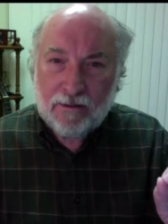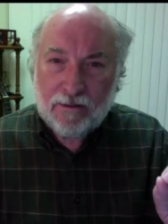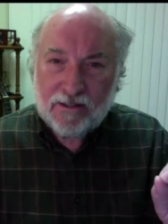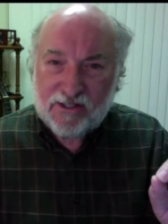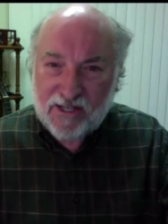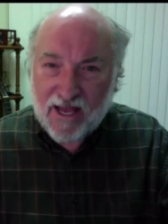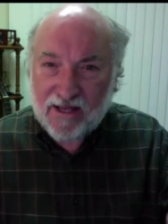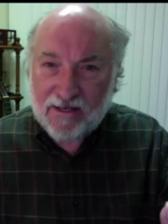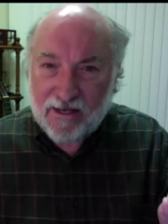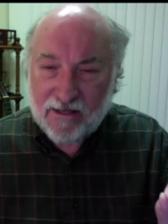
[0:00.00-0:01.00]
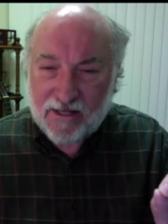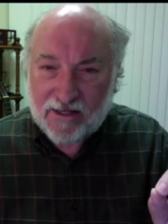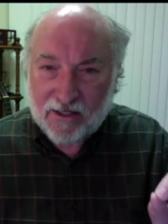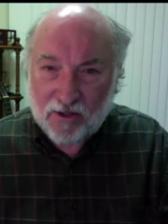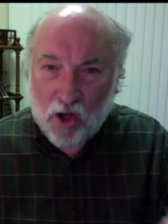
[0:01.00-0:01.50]
said that
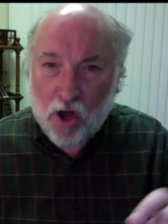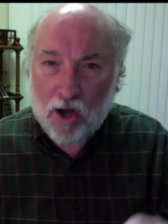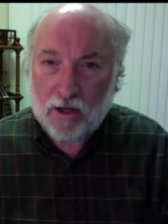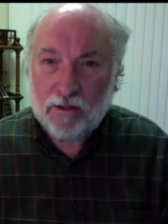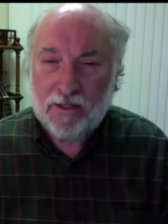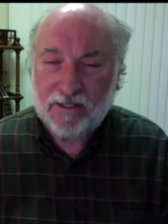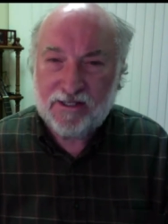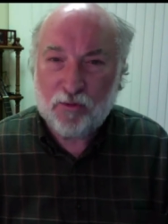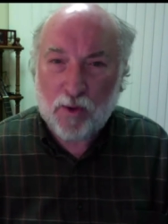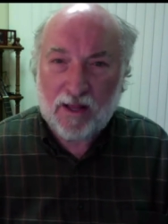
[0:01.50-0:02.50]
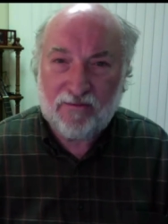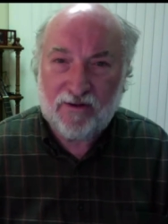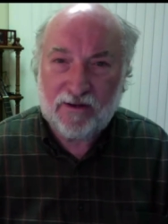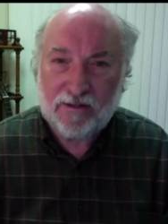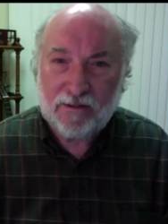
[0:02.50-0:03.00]
the law is
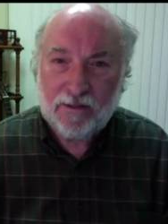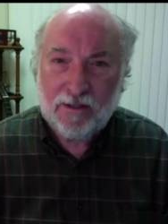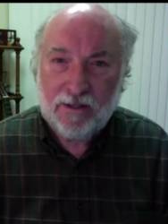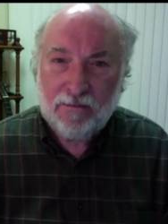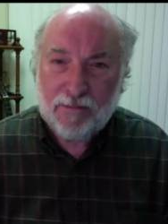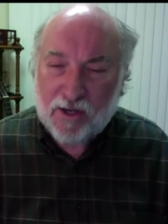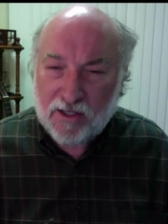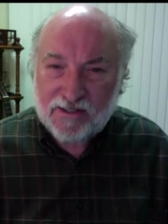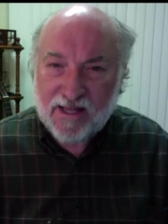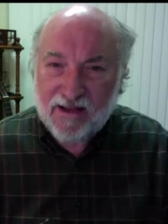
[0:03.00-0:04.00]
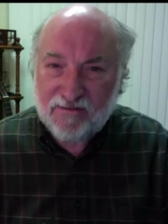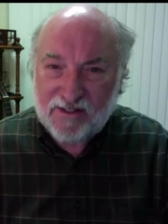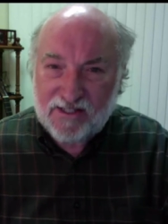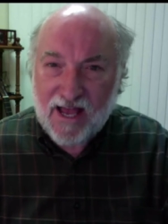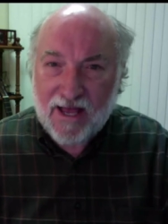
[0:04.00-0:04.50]
irrelevant, because they have
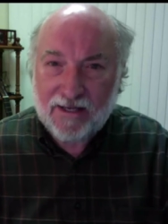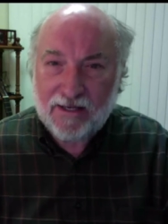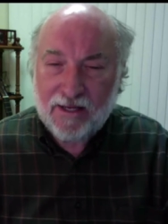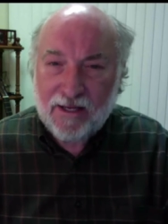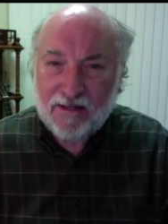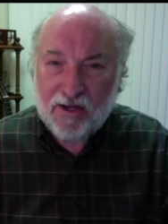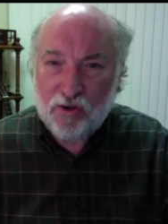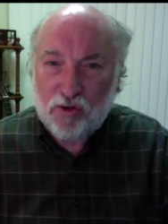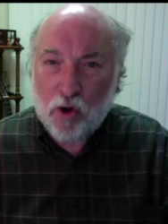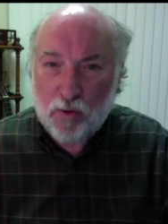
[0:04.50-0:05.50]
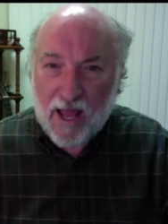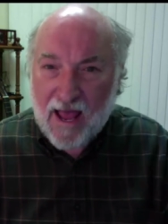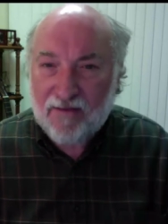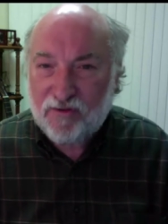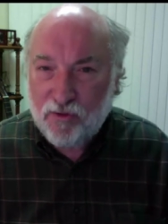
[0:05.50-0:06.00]
said that you don't
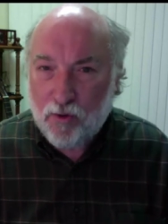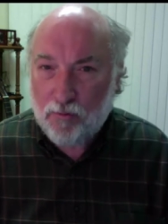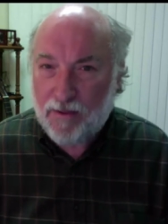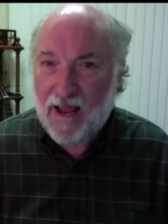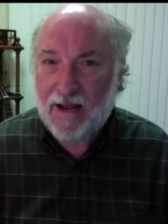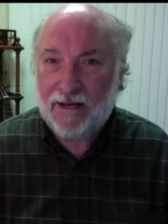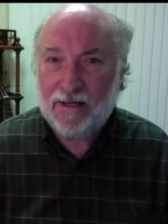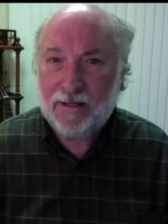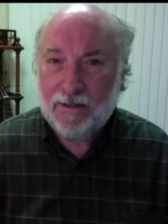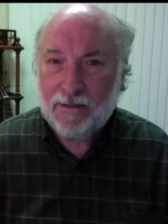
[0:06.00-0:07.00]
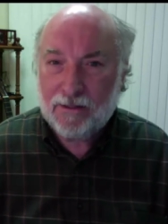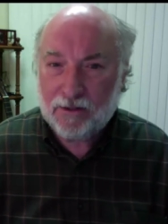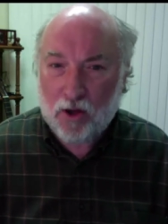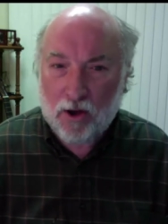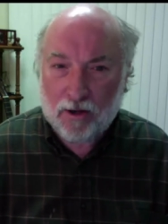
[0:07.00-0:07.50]
have to obey the
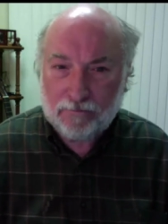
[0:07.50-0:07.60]
law.